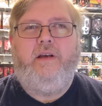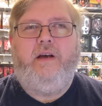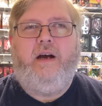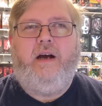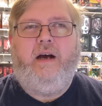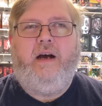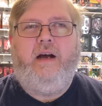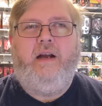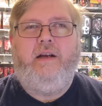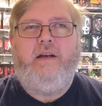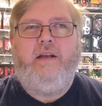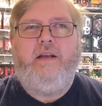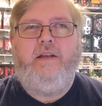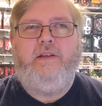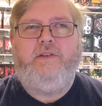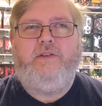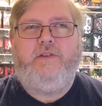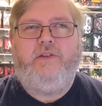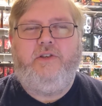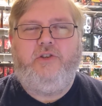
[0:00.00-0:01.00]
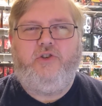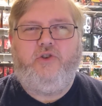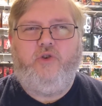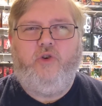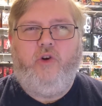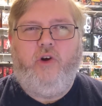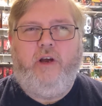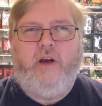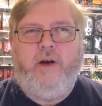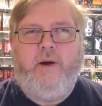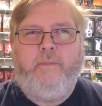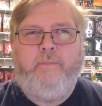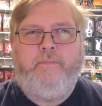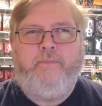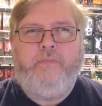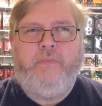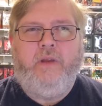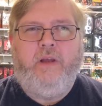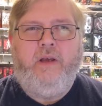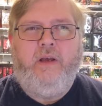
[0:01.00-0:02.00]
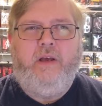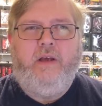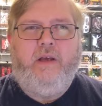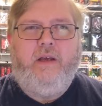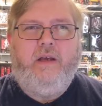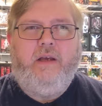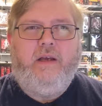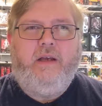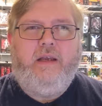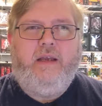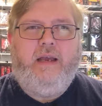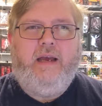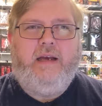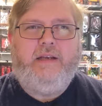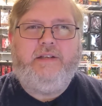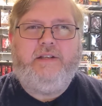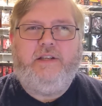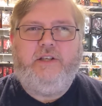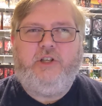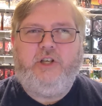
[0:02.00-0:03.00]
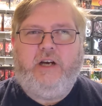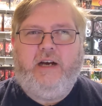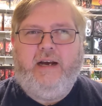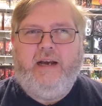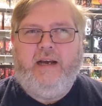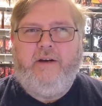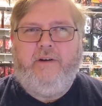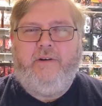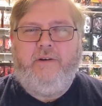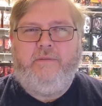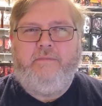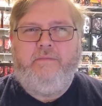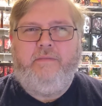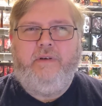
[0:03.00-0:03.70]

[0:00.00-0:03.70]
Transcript: on his destroyer. He has the child,